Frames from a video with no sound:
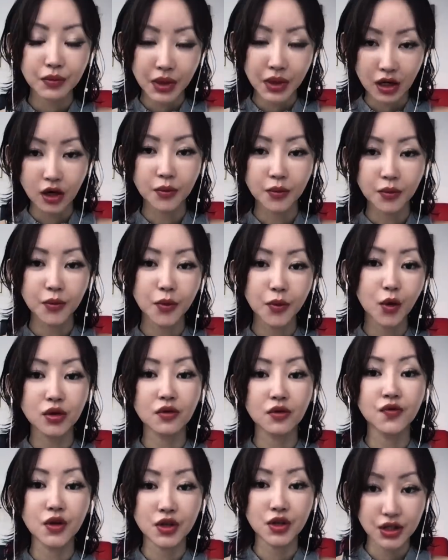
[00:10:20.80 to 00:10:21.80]
pick up all the
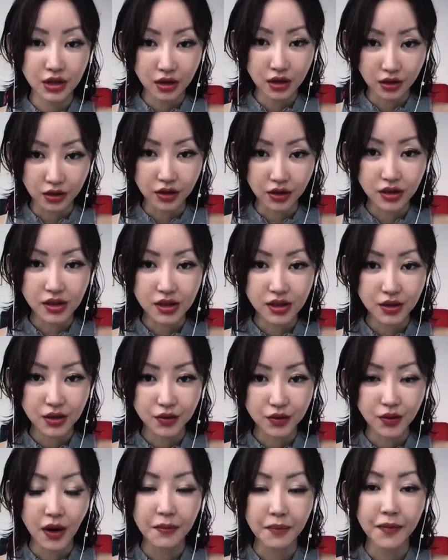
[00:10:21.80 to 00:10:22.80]
virgin girls
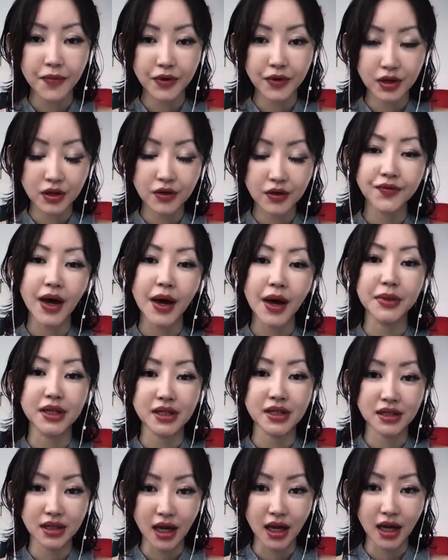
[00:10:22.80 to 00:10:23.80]
who have good family
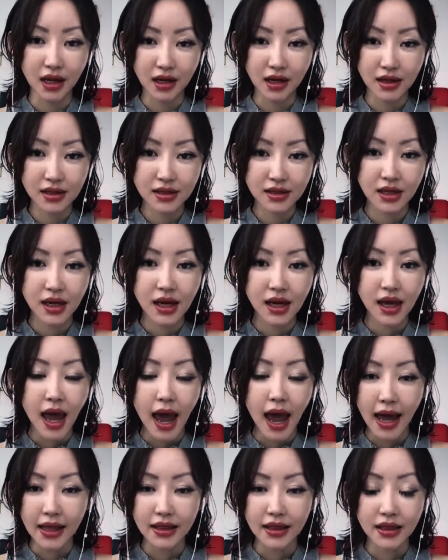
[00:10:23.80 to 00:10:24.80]
status,
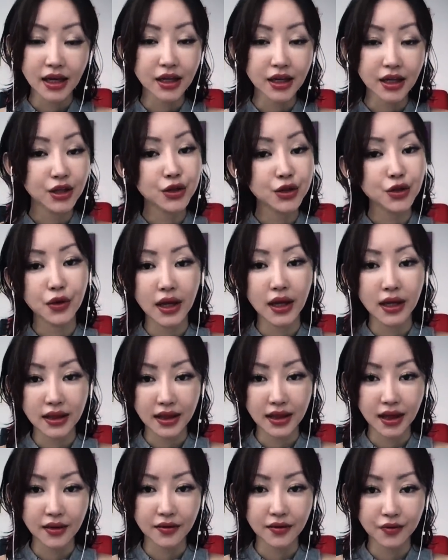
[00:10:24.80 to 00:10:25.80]
and they train
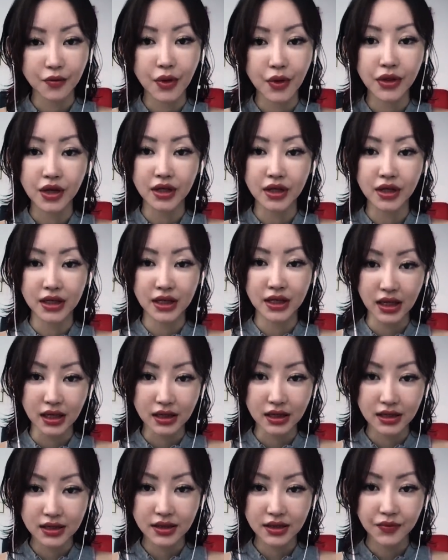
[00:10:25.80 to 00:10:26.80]
them from when they're
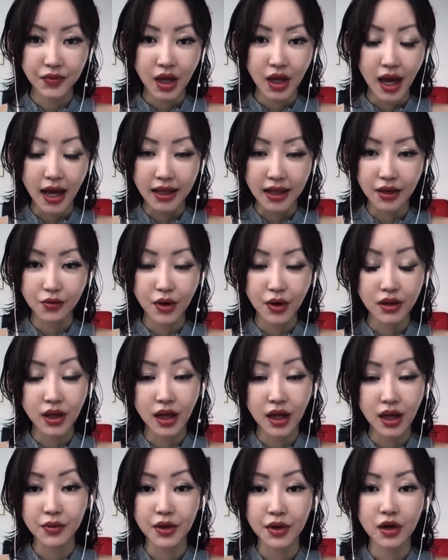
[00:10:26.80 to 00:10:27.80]
kids. And then when
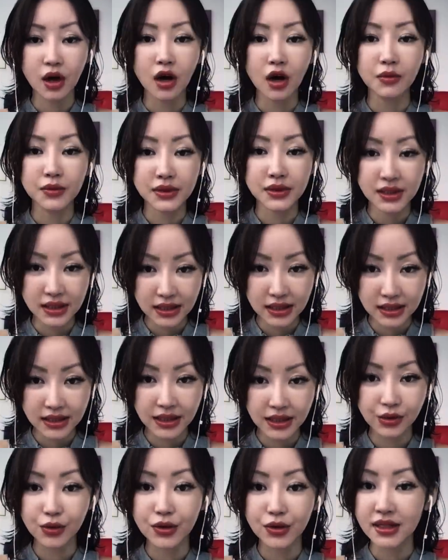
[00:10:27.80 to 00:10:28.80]
they become
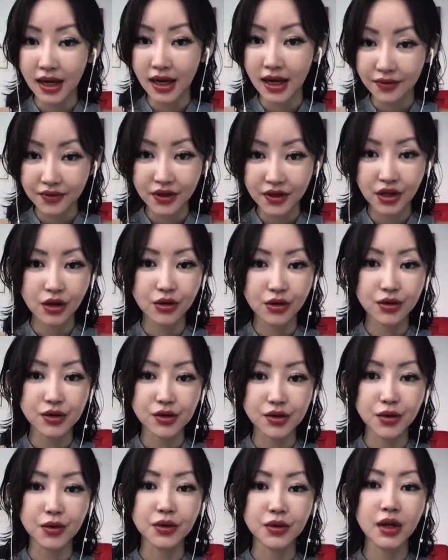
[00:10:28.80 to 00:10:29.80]
16 or 17 years
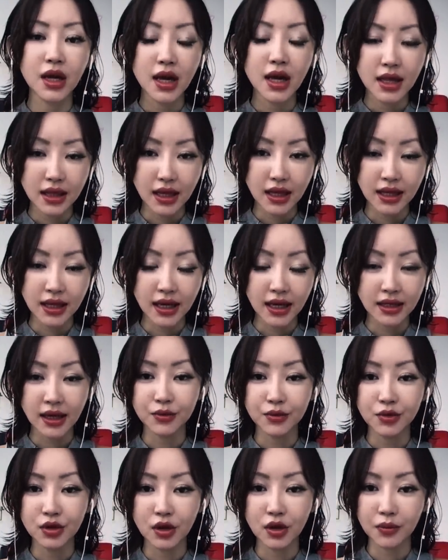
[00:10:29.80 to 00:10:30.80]
old, they take
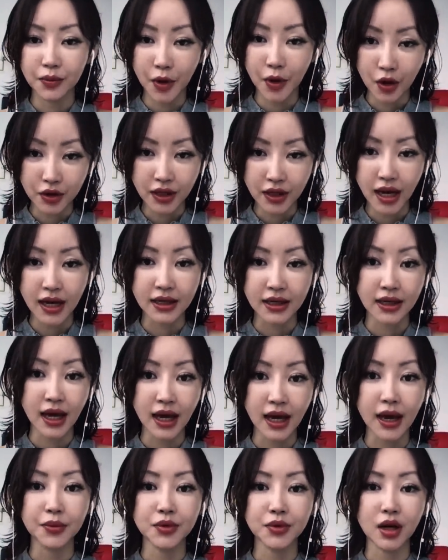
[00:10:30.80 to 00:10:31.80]
them to the Pyongyang
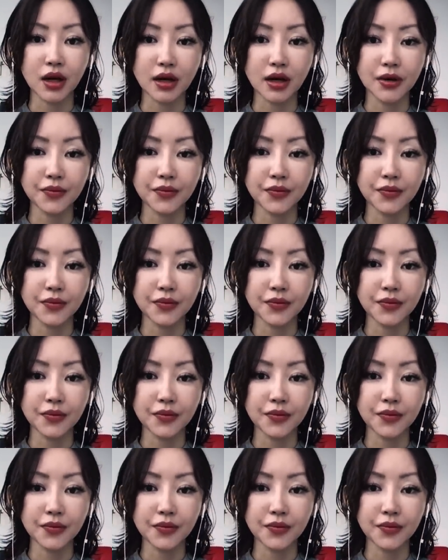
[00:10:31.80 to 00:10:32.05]
capital.